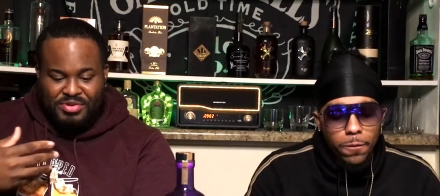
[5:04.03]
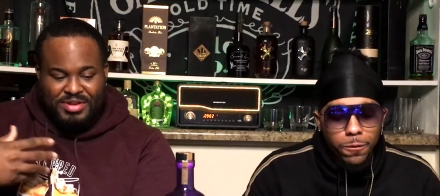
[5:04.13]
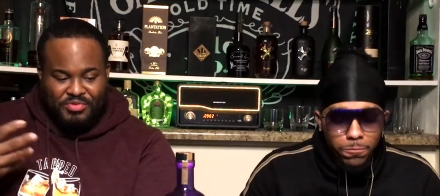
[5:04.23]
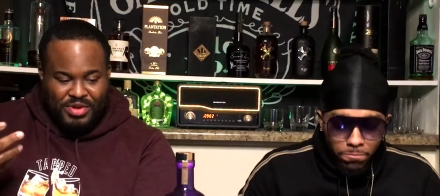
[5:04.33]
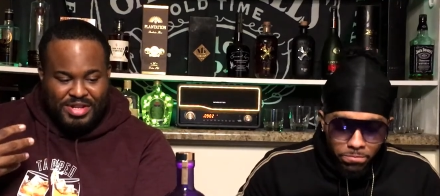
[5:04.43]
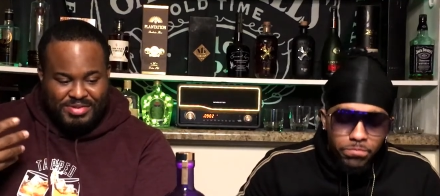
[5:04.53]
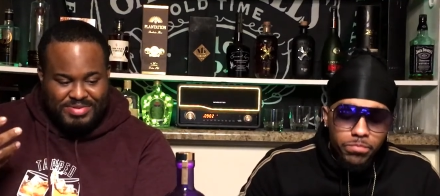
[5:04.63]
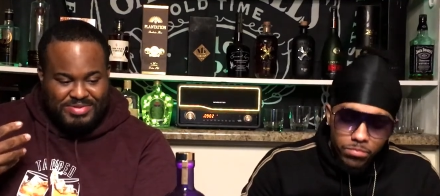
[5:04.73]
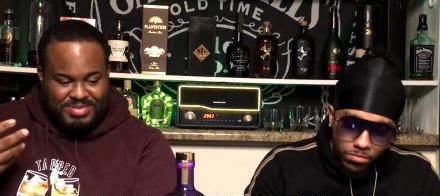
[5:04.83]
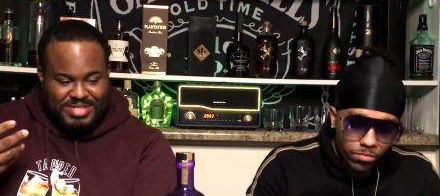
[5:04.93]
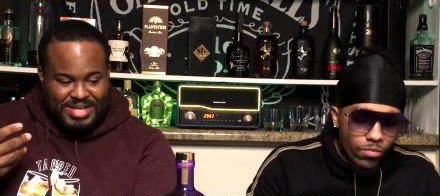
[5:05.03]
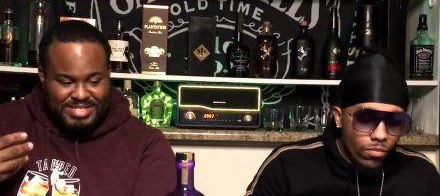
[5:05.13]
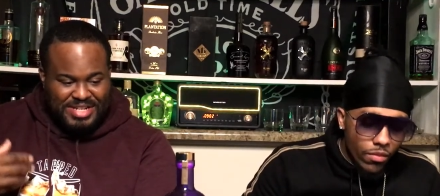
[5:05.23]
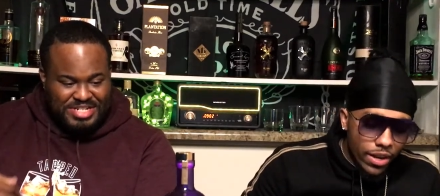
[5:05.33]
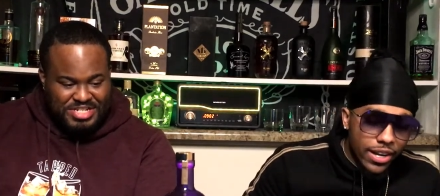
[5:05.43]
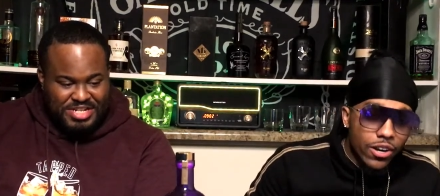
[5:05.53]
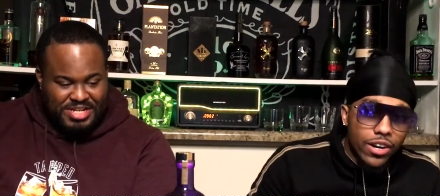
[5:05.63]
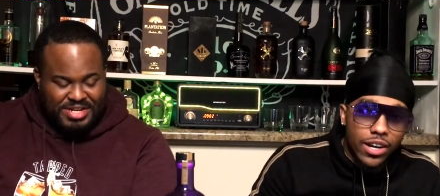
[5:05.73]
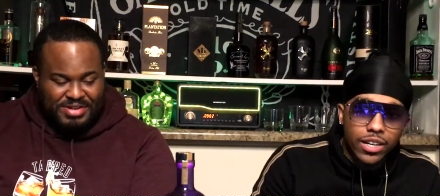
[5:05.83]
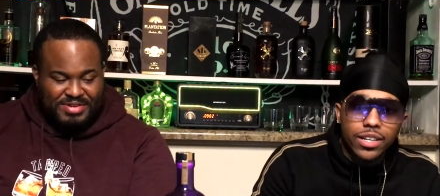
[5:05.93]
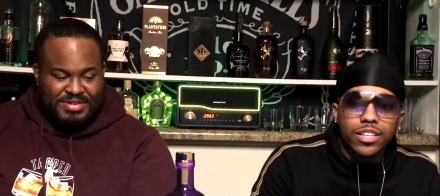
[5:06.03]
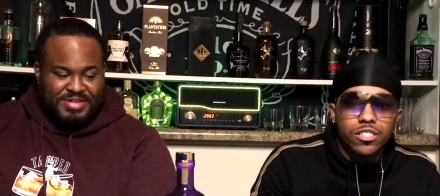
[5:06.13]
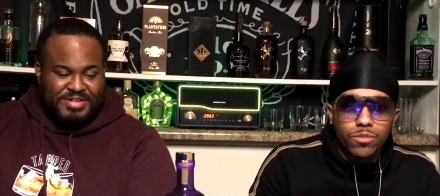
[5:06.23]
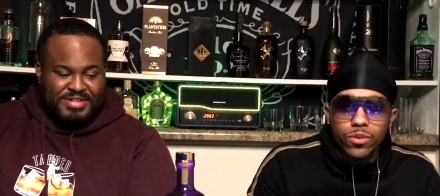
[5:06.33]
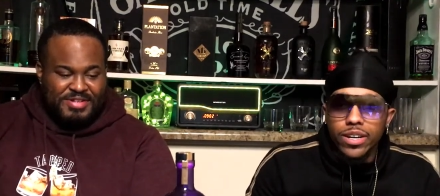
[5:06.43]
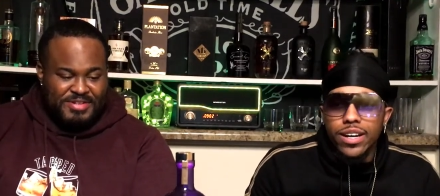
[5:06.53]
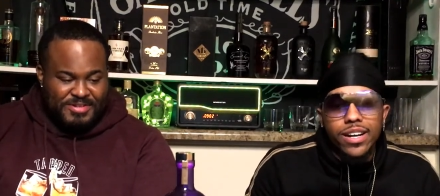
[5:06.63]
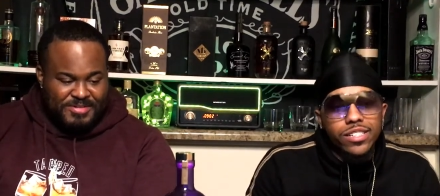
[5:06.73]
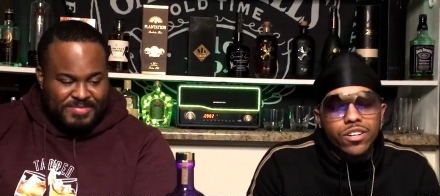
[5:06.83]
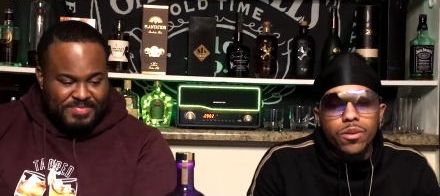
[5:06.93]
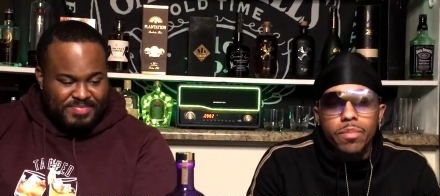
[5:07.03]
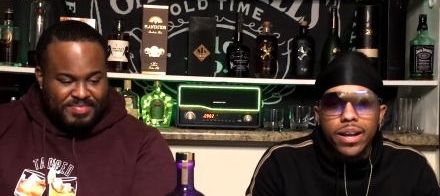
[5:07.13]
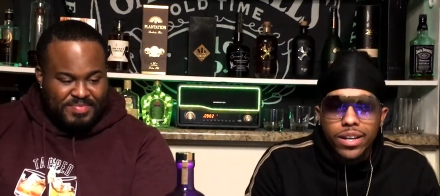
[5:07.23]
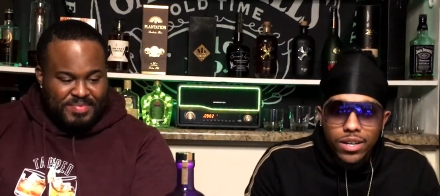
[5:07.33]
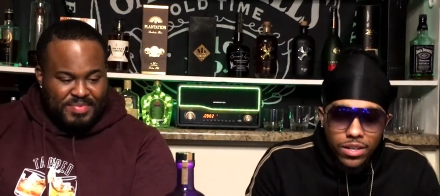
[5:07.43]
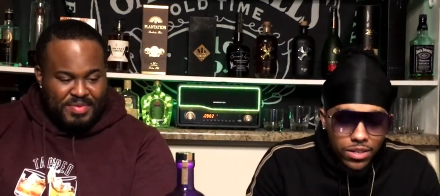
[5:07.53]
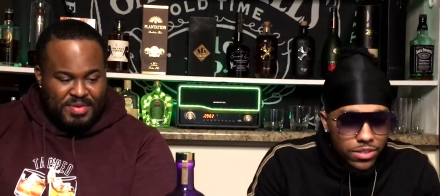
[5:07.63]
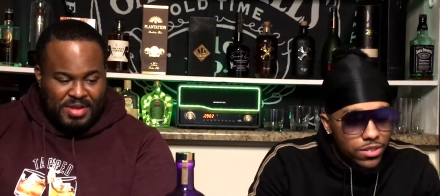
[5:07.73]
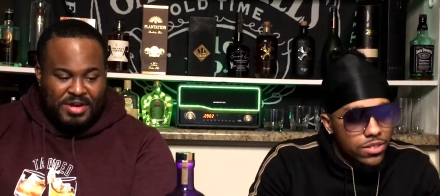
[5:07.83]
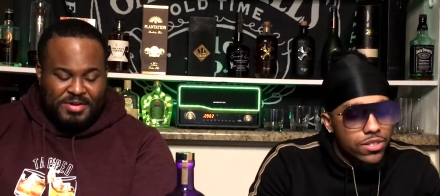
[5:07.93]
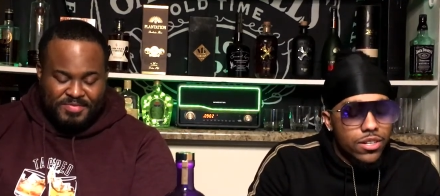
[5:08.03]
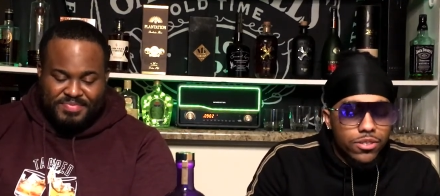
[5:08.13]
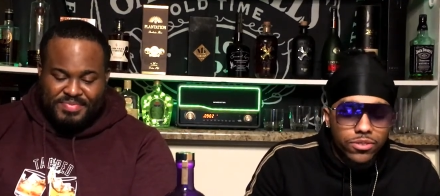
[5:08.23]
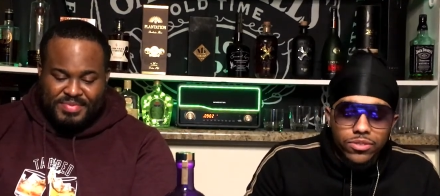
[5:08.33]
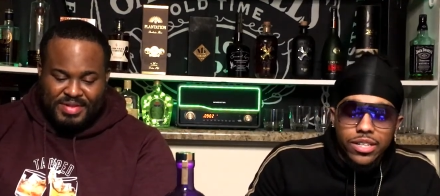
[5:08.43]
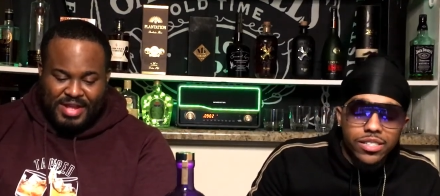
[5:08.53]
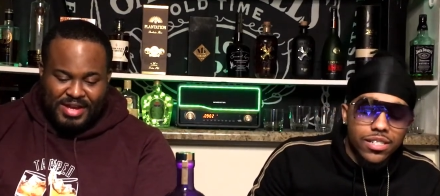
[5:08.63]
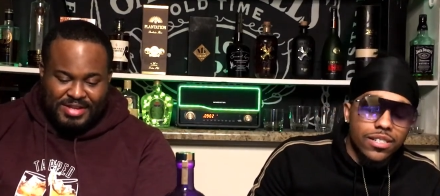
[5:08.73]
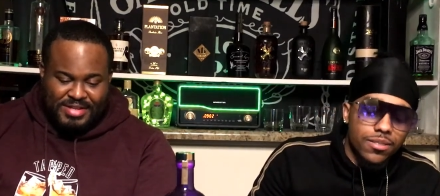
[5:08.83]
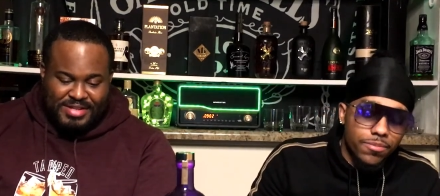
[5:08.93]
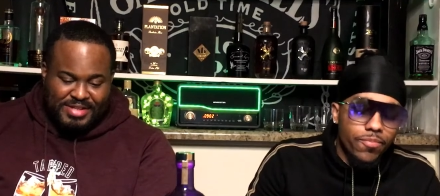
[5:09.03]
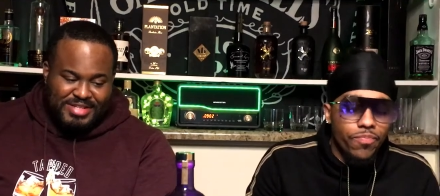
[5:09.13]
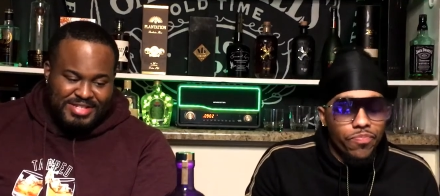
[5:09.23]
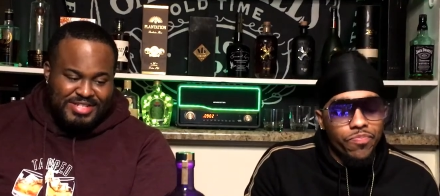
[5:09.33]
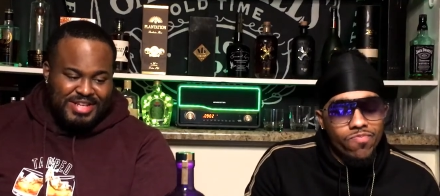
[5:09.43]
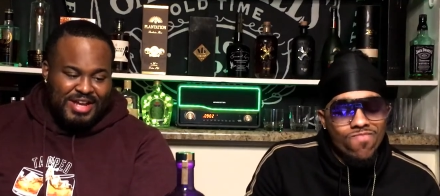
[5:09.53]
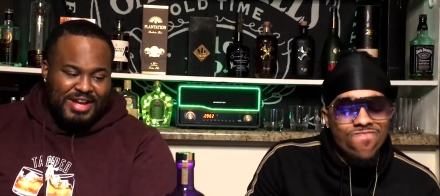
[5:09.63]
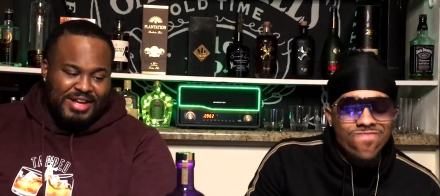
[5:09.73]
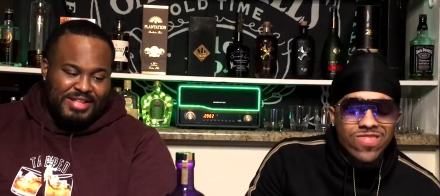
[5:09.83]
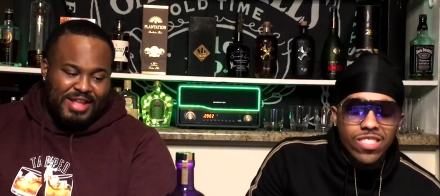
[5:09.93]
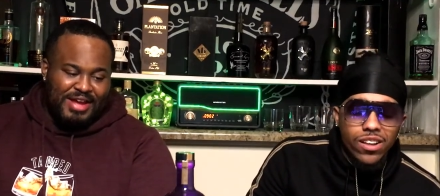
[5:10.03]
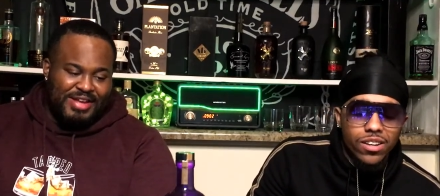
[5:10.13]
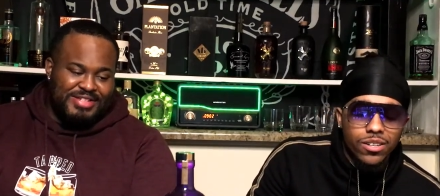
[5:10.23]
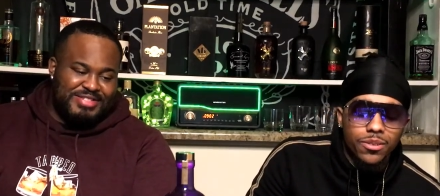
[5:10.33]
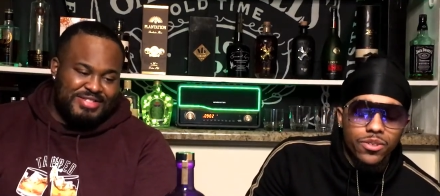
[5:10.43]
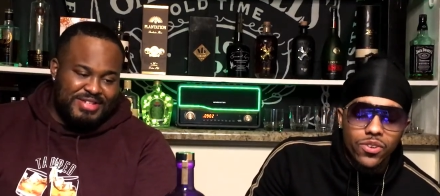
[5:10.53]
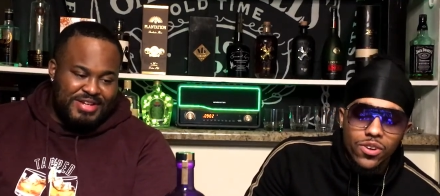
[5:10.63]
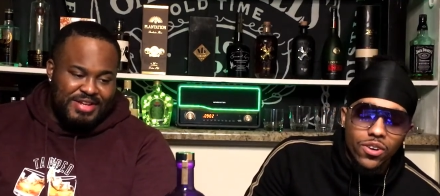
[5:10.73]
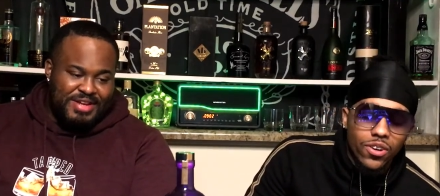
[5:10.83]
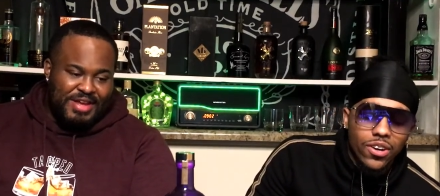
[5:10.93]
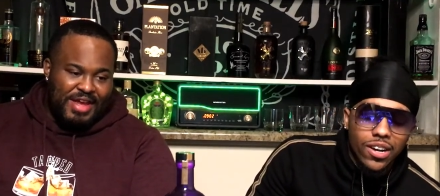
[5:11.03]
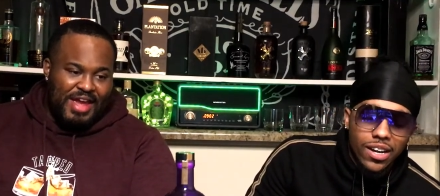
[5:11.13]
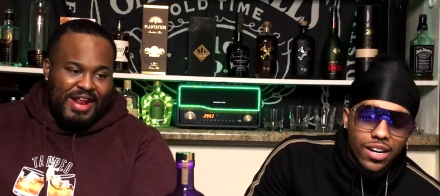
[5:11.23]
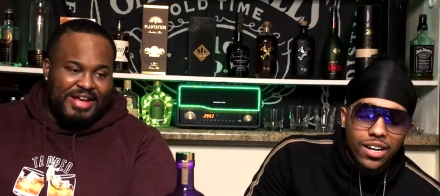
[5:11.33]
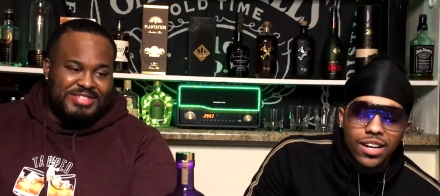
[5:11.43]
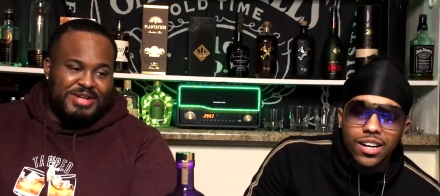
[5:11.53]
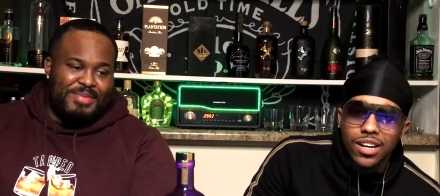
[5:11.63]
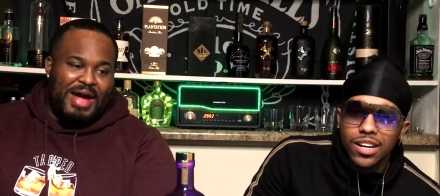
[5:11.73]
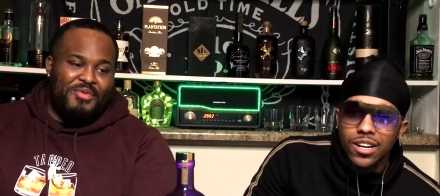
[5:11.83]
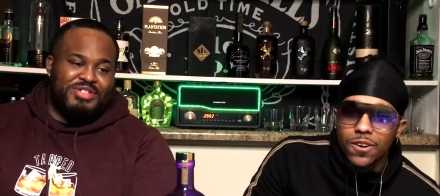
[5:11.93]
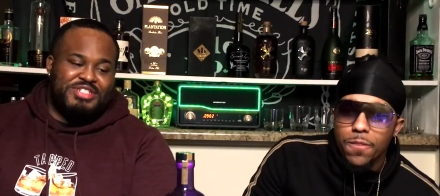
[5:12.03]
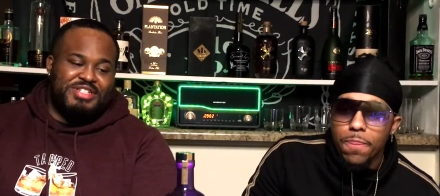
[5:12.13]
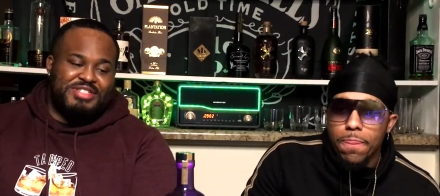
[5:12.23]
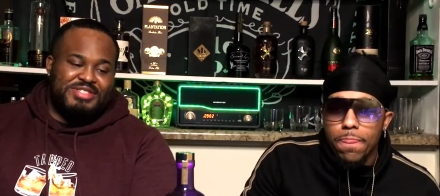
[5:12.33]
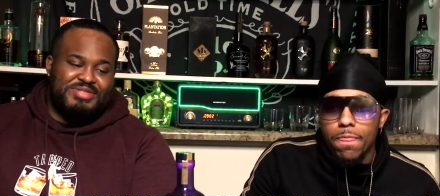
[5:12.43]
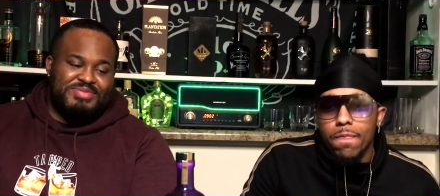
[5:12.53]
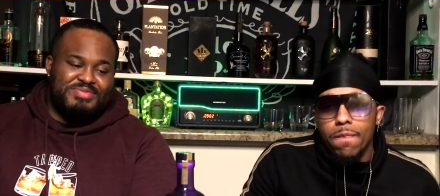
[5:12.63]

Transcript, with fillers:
Speaker 1: you can really taste that gin. on it. yeah, it
Speaker 2: hit you on the back end. Yeah,
Speaker 1: Yo, like it's, it's alright. Like it's it ain't something I would just